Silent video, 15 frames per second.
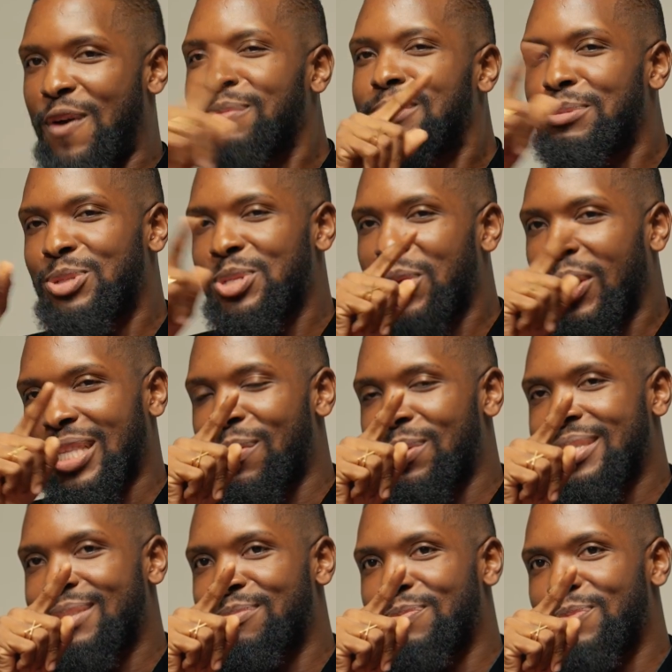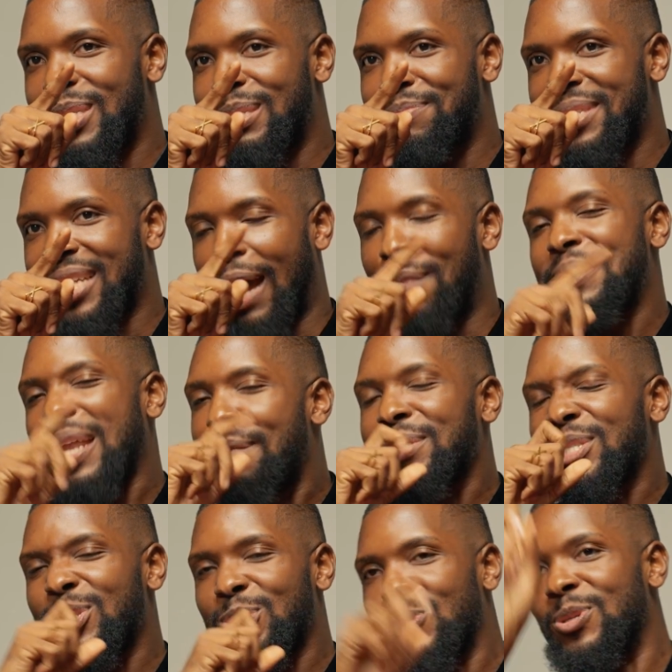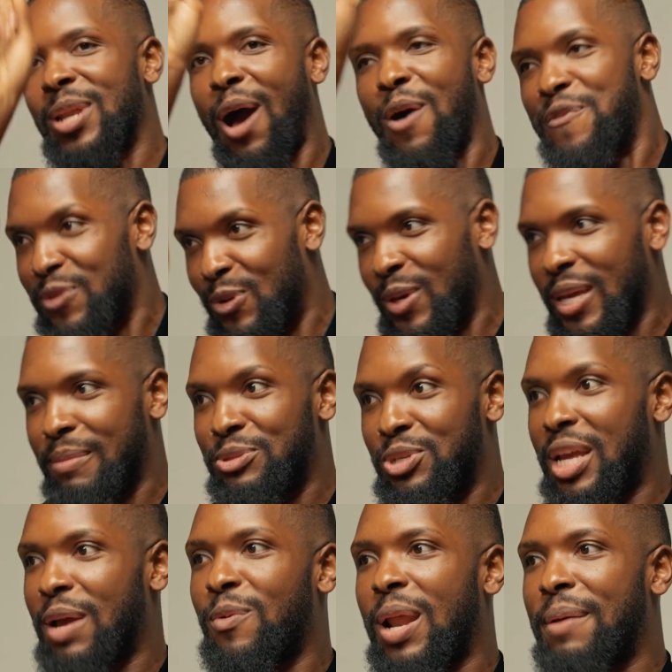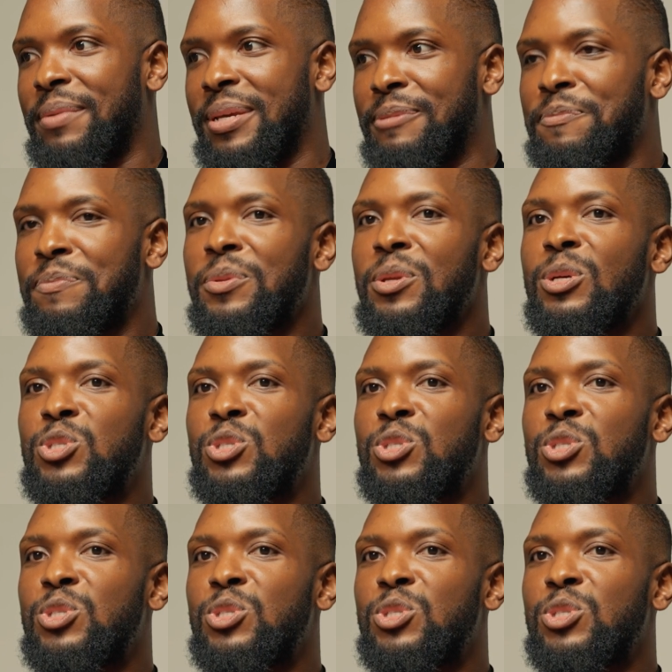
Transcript: for him to be doing content with Miz Gabbie, that means it's good. I'll follow him. Do you get what I mean?